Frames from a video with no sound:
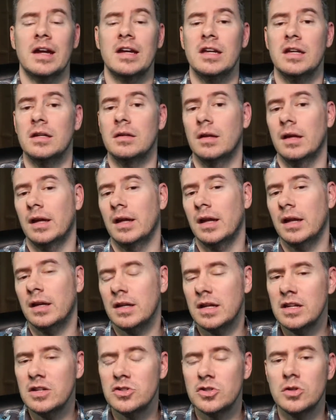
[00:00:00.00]
I
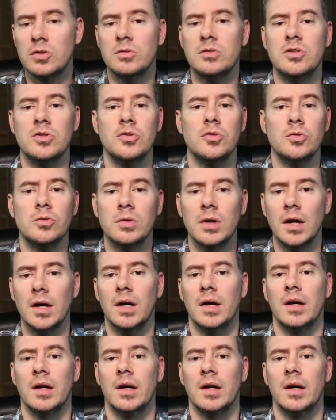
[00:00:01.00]
need you to,